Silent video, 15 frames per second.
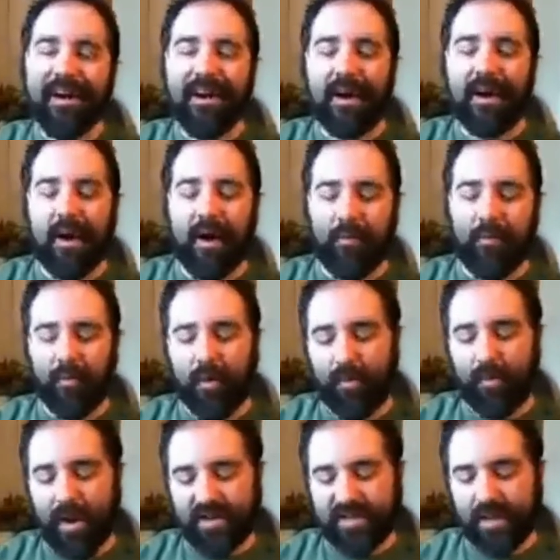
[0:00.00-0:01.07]
so I was looking for
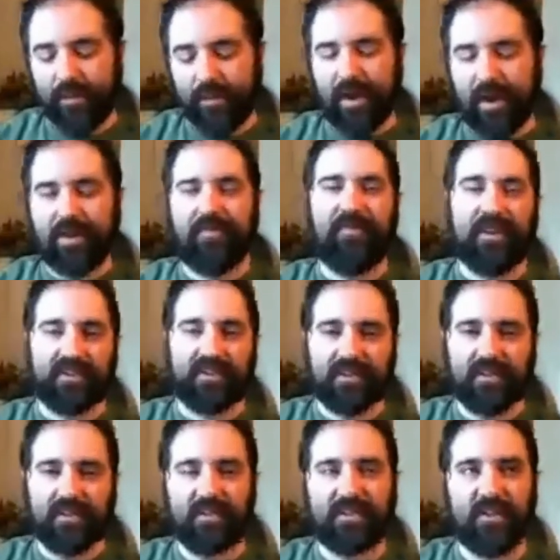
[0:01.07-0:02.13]
something to kind of keep with
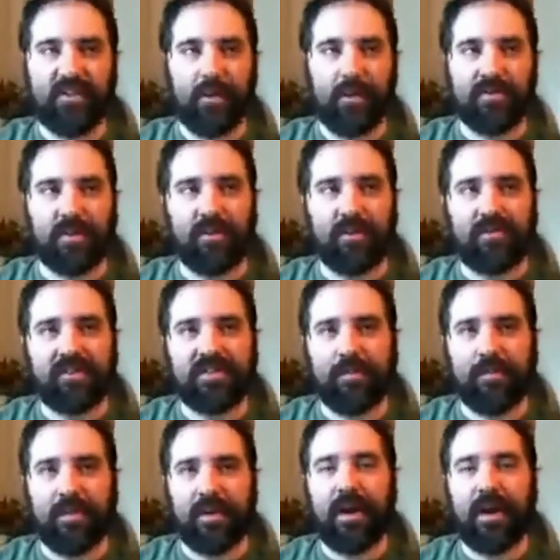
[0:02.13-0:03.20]
action and things like
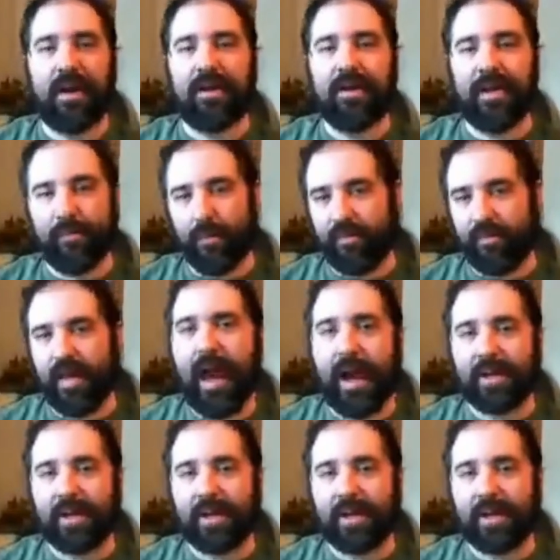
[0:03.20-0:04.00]
that, and I